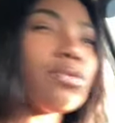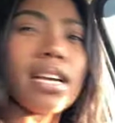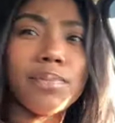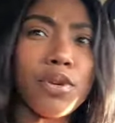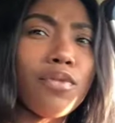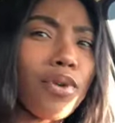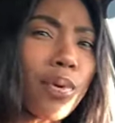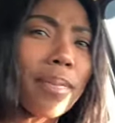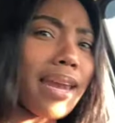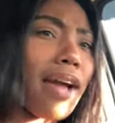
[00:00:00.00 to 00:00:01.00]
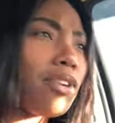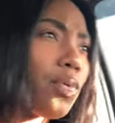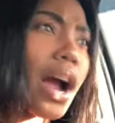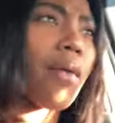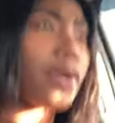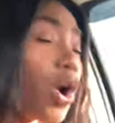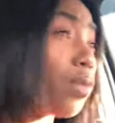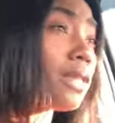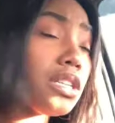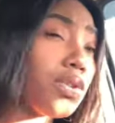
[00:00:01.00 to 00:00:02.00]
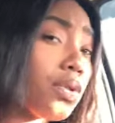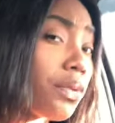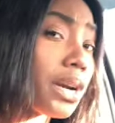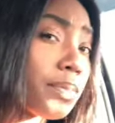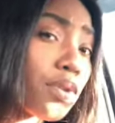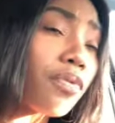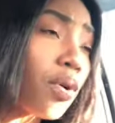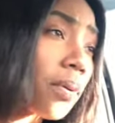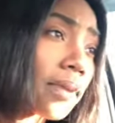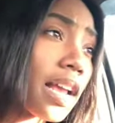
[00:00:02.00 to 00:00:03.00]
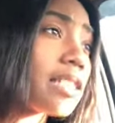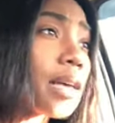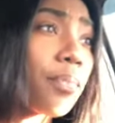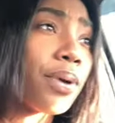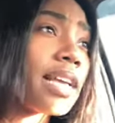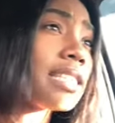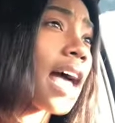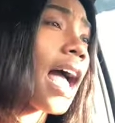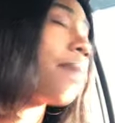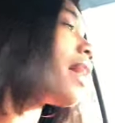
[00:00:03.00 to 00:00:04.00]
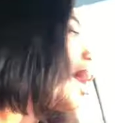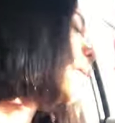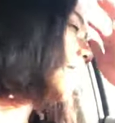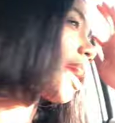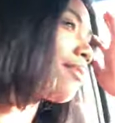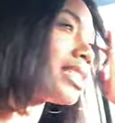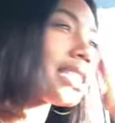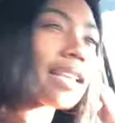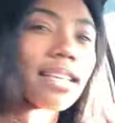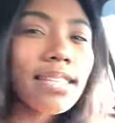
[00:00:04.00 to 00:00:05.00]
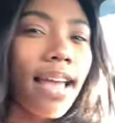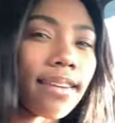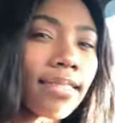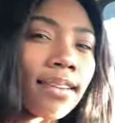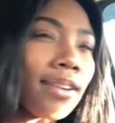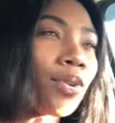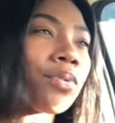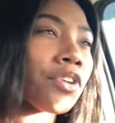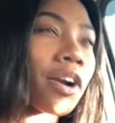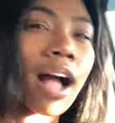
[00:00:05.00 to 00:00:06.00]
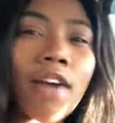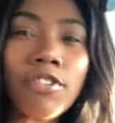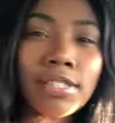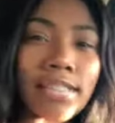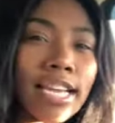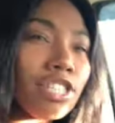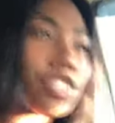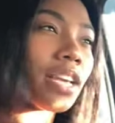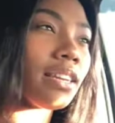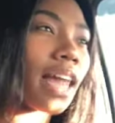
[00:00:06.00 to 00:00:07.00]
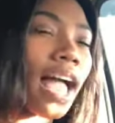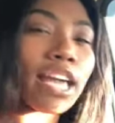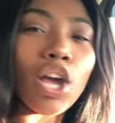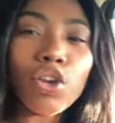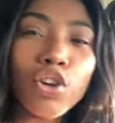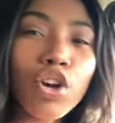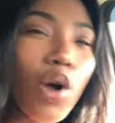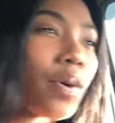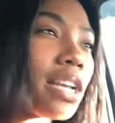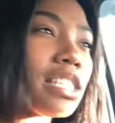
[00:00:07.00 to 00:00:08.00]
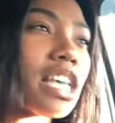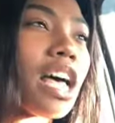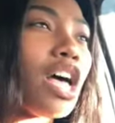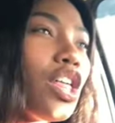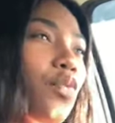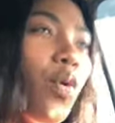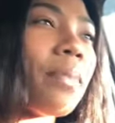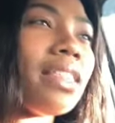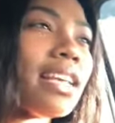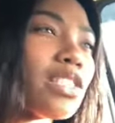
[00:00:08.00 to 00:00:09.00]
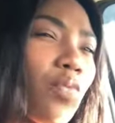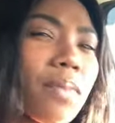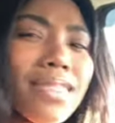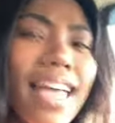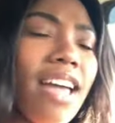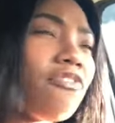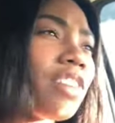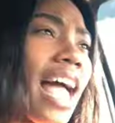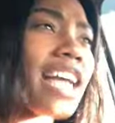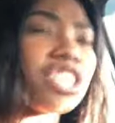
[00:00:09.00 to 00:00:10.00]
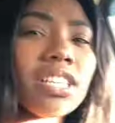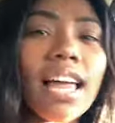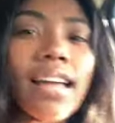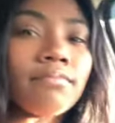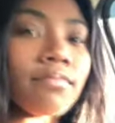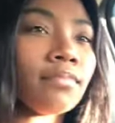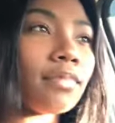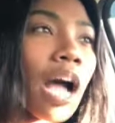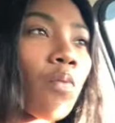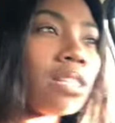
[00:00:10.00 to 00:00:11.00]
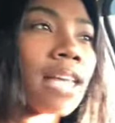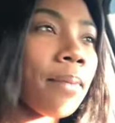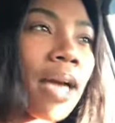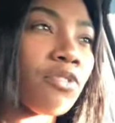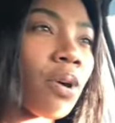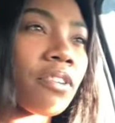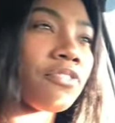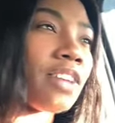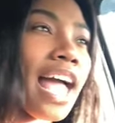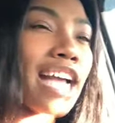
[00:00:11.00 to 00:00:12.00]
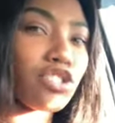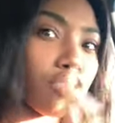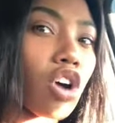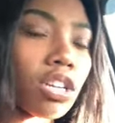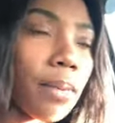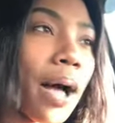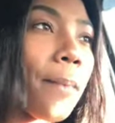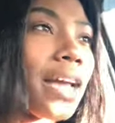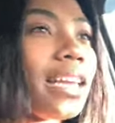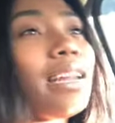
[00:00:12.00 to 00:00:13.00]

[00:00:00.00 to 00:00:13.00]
There's beautiful women everywhere. I would hope that you were with a beautiful woman at some point in time. But I was just like, this had nothing to do with our conversation. Like, you're going into women this and women that and flashy. Like, not one time, have you ever flashed or talked about money?